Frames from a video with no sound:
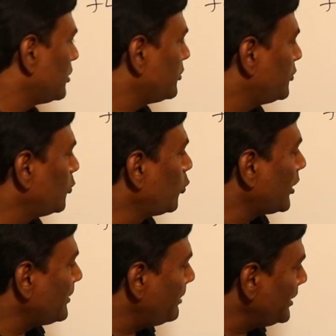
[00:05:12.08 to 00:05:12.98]
of
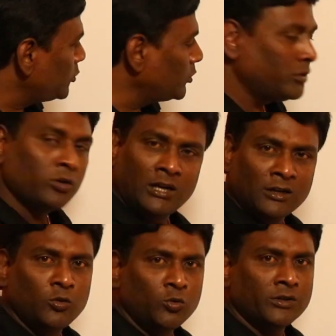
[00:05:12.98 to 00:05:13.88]
1 by
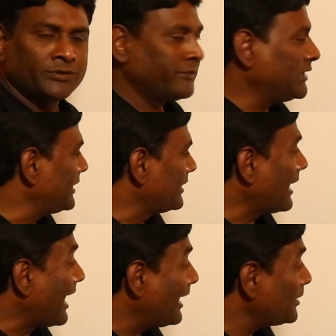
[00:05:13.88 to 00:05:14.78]
under root of 17
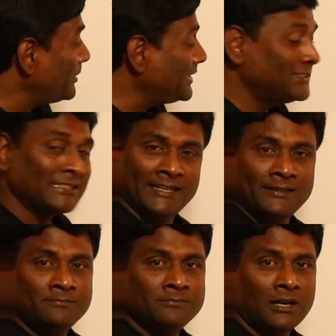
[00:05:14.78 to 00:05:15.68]
r
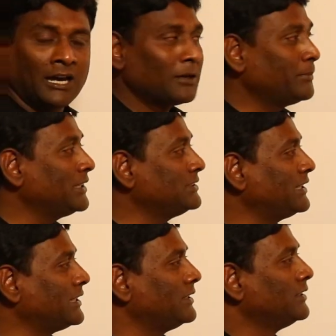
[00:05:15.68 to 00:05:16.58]
by z
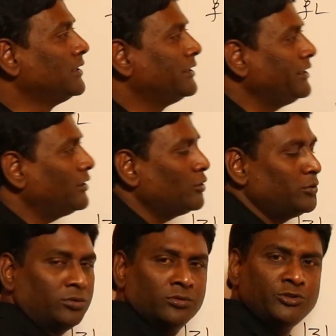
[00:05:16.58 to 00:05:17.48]
nearer
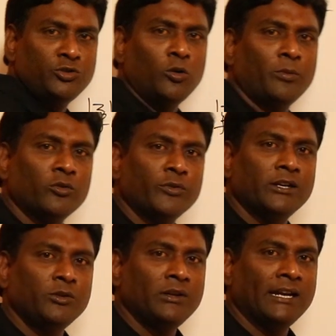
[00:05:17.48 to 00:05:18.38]
to 0 power
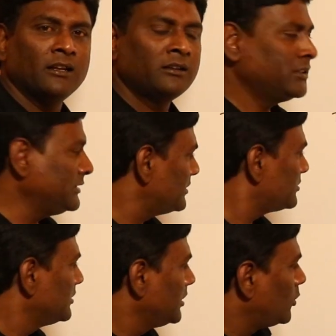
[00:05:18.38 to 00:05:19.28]
factor you will get or not.
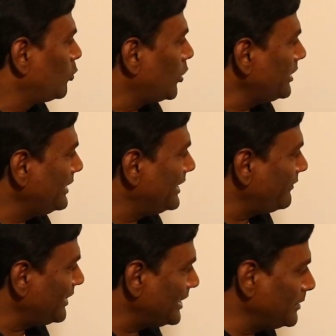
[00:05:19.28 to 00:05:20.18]
Yes, 1
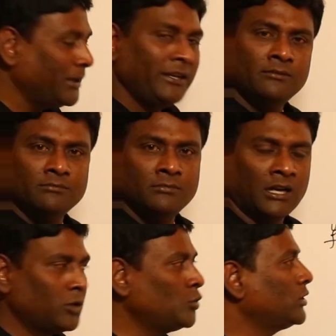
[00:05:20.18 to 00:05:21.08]
divided by
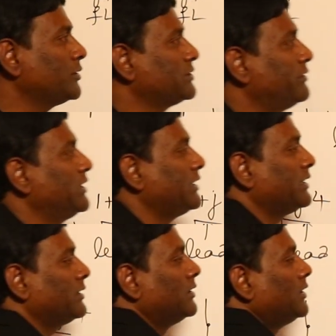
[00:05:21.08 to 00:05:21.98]
under root of
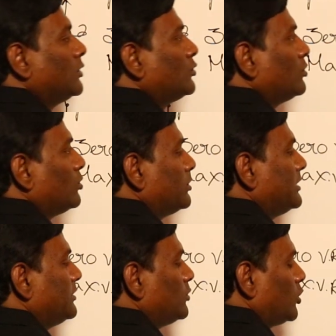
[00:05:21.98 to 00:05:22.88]
17. So
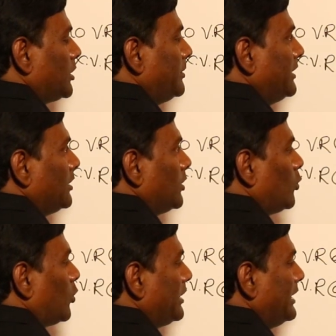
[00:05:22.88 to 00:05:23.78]
this is going to be
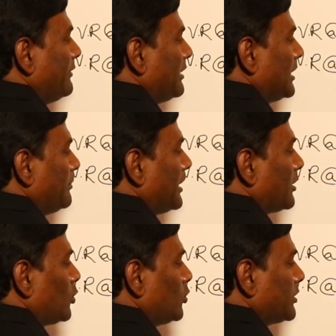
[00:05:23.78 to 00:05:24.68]
1 divided by
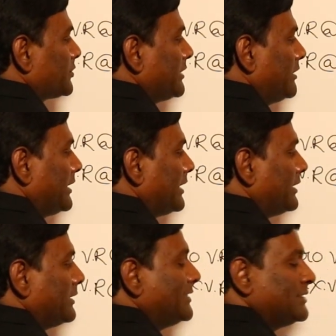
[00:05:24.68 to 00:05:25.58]
under root of
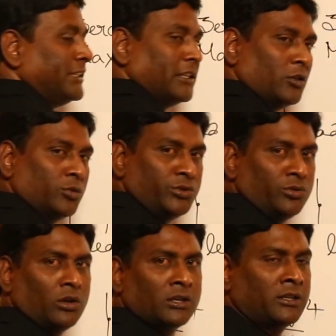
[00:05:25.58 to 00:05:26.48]
17 is nearer to
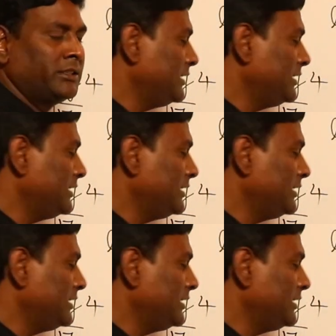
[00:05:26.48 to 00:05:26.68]
0 or not.